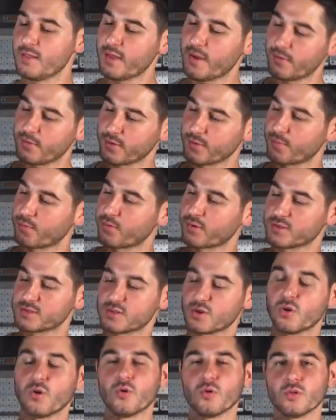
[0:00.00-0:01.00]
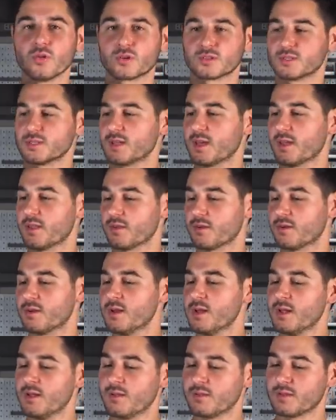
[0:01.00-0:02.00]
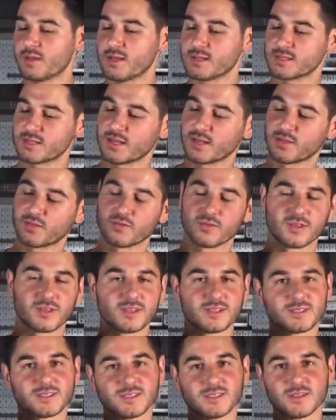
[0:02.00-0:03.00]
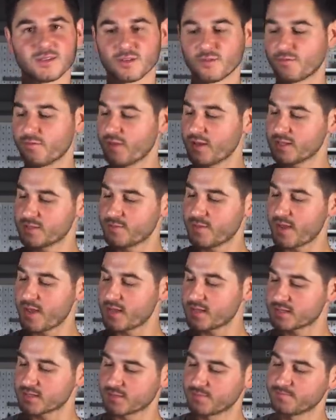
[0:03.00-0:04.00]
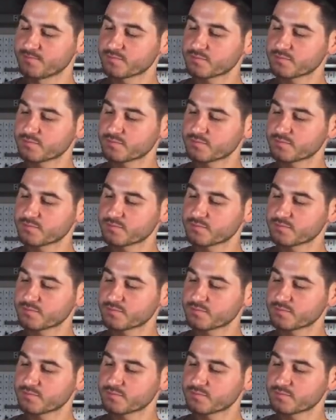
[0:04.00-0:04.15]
That really brings the whole look together. Cascade through the ECD on the face mask.